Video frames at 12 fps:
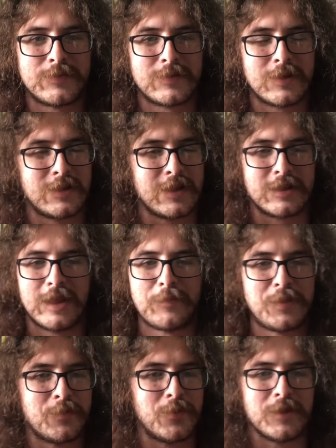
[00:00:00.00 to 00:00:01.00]
They're like, let
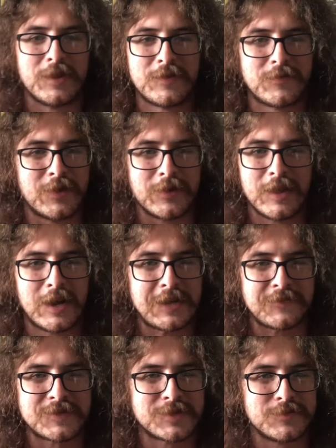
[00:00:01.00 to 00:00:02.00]
people live their
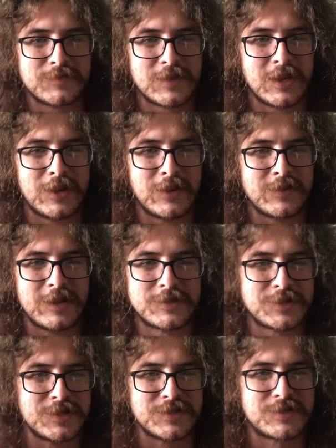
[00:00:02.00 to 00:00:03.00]
lives, you know. It's
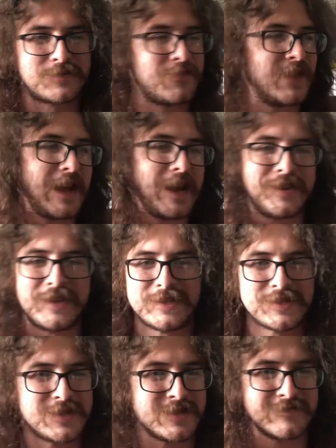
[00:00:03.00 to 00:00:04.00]
just that
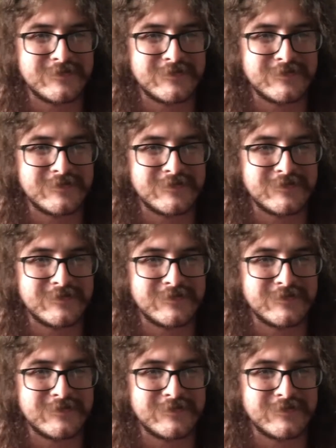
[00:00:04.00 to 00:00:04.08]
easy.